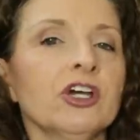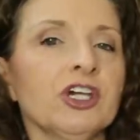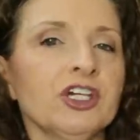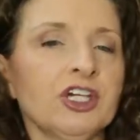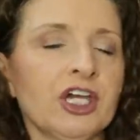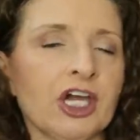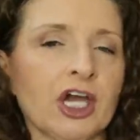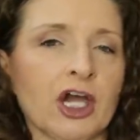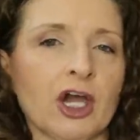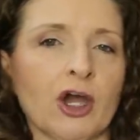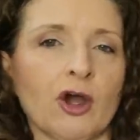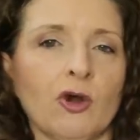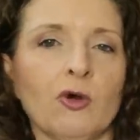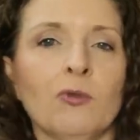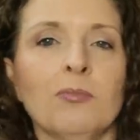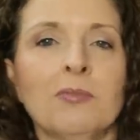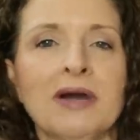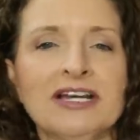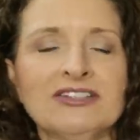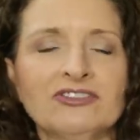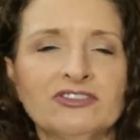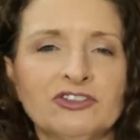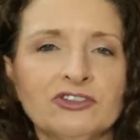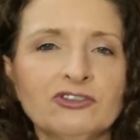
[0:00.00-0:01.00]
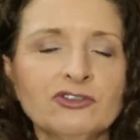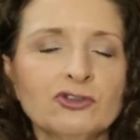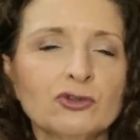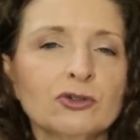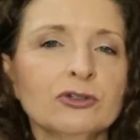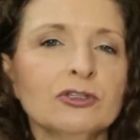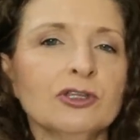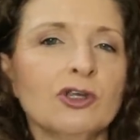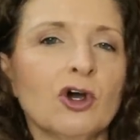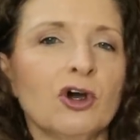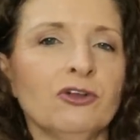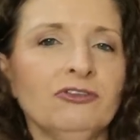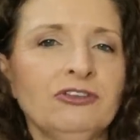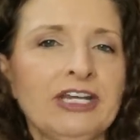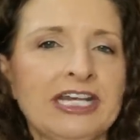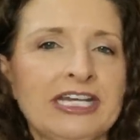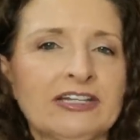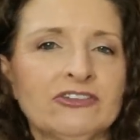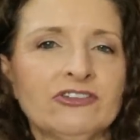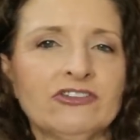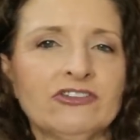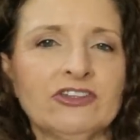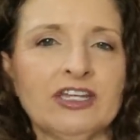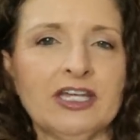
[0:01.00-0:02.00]
ago, my sister-in-law,
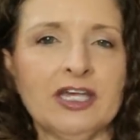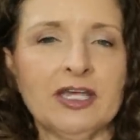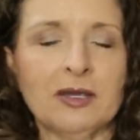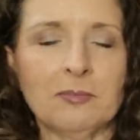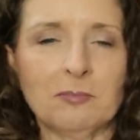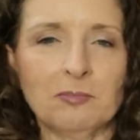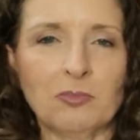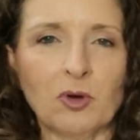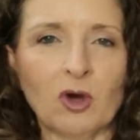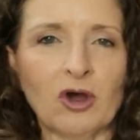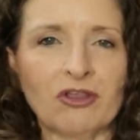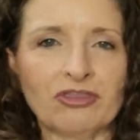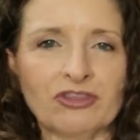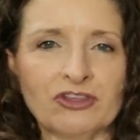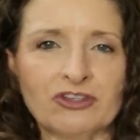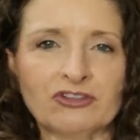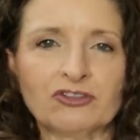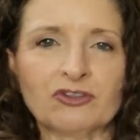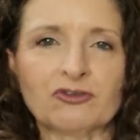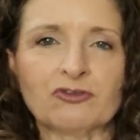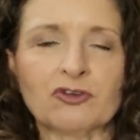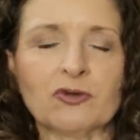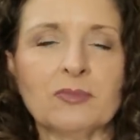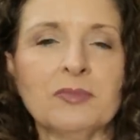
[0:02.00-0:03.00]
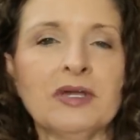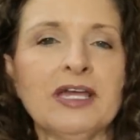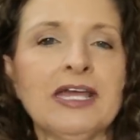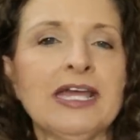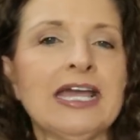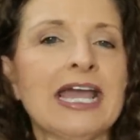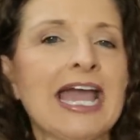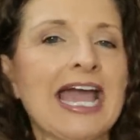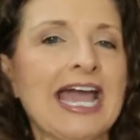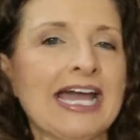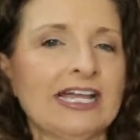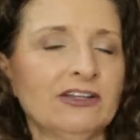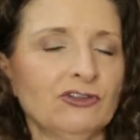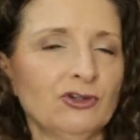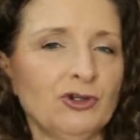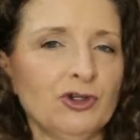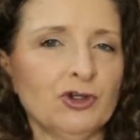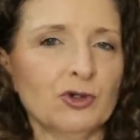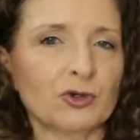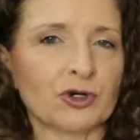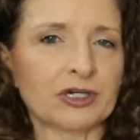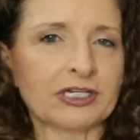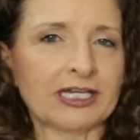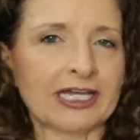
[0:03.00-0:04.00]
Nancy, bought this for me at New
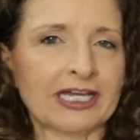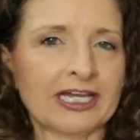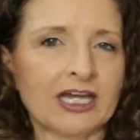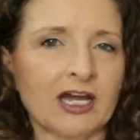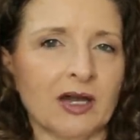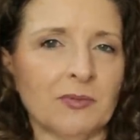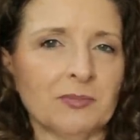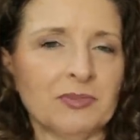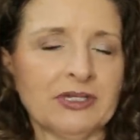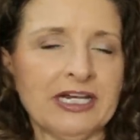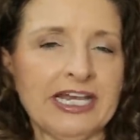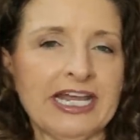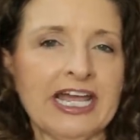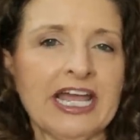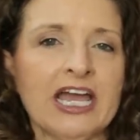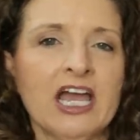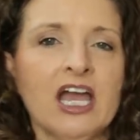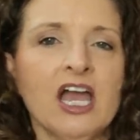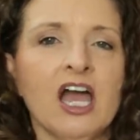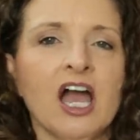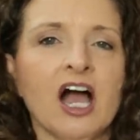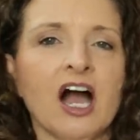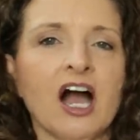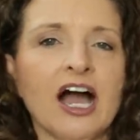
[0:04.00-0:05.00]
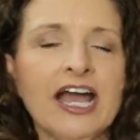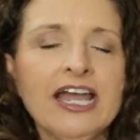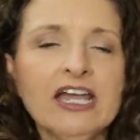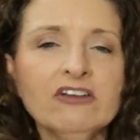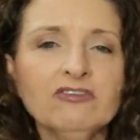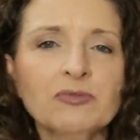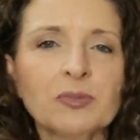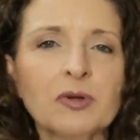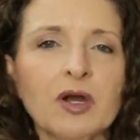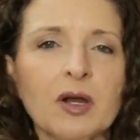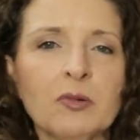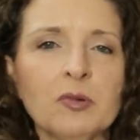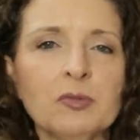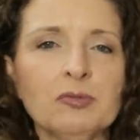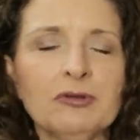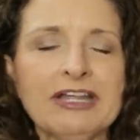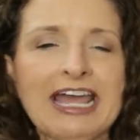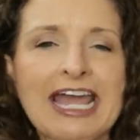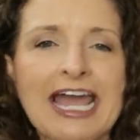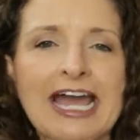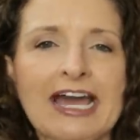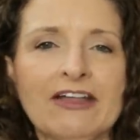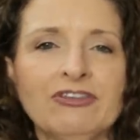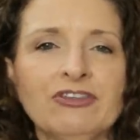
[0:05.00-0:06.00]
York and Company. I have probably
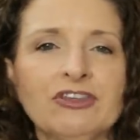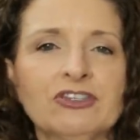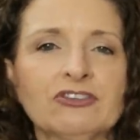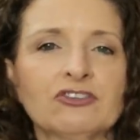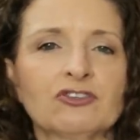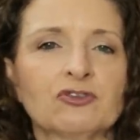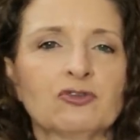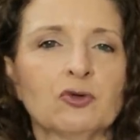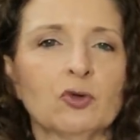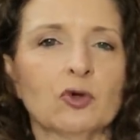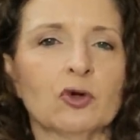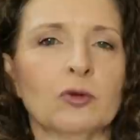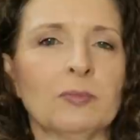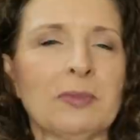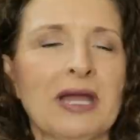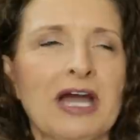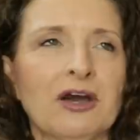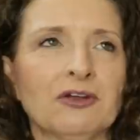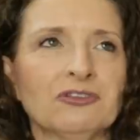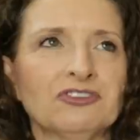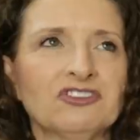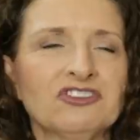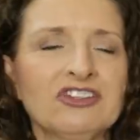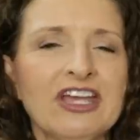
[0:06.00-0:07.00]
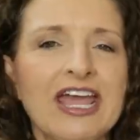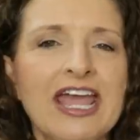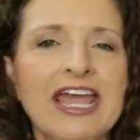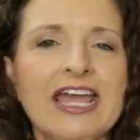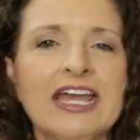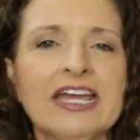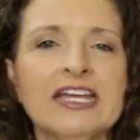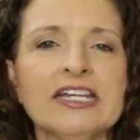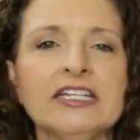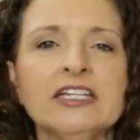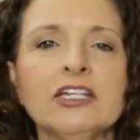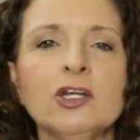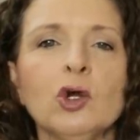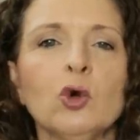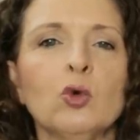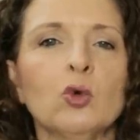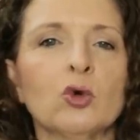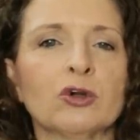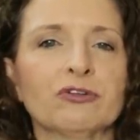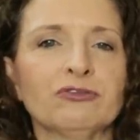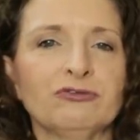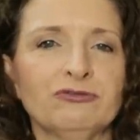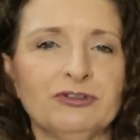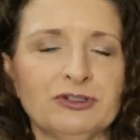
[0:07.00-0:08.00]
had this for about 10
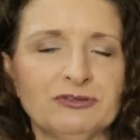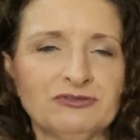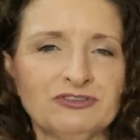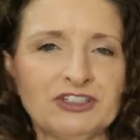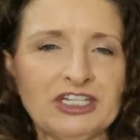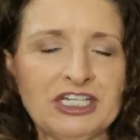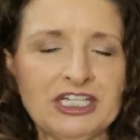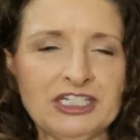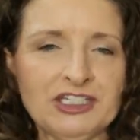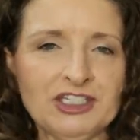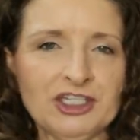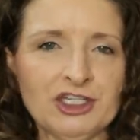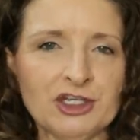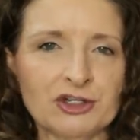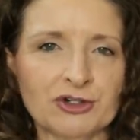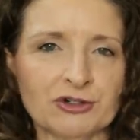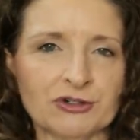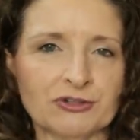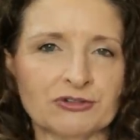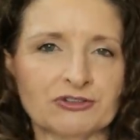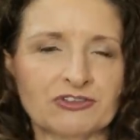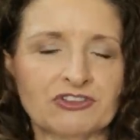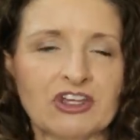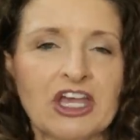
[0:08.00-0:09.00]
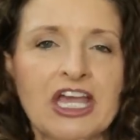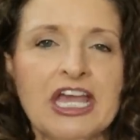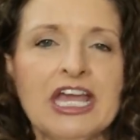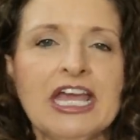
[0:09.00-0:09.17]
or 15 years.